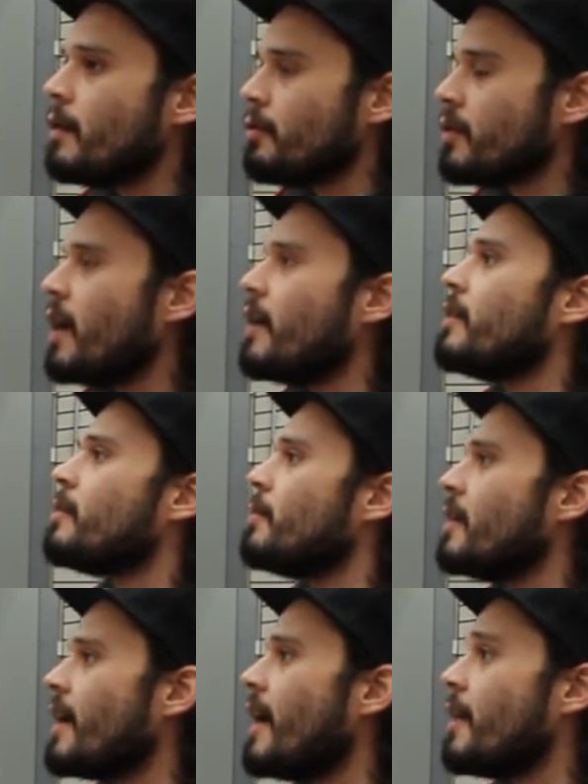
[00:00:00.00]
lines.
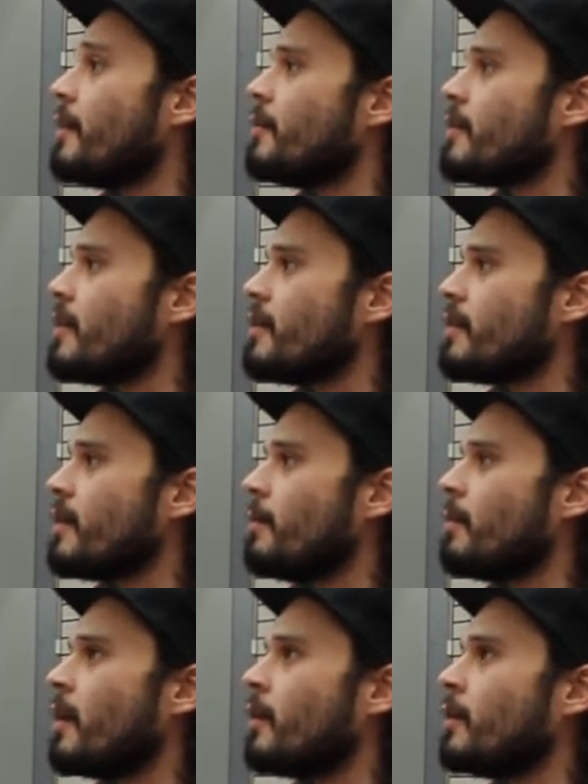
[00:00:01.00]
But yeah, that was
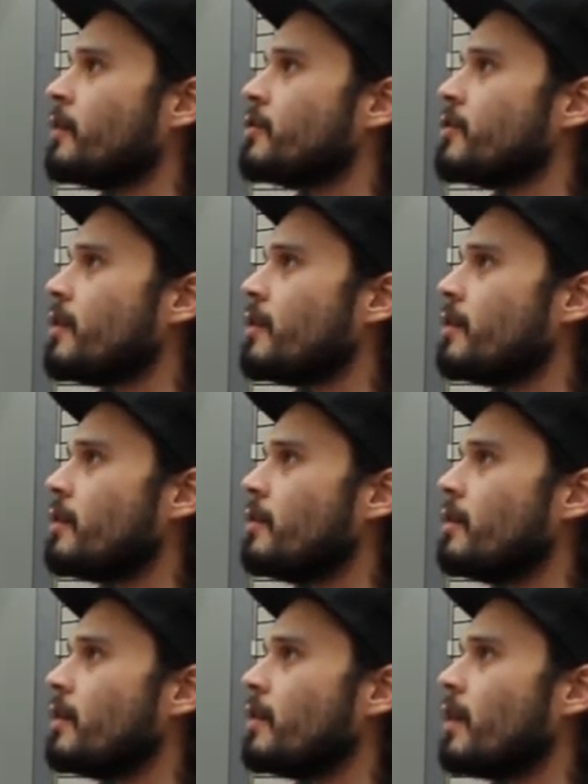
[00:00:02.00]
something I learned during
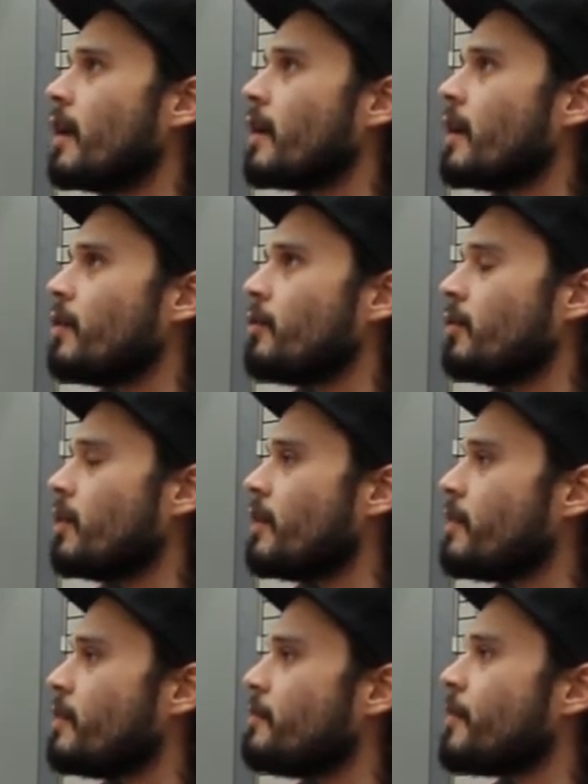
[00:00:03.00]
like doing
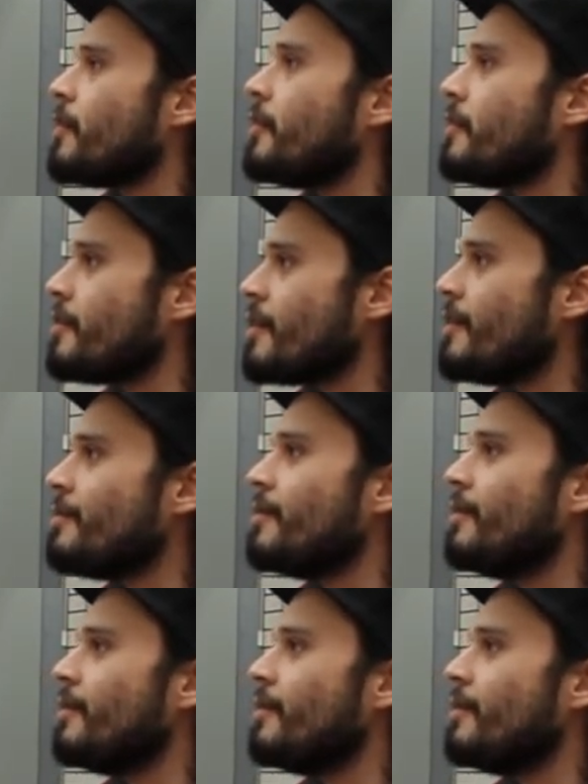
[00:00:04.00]
lots of the figurative stuff.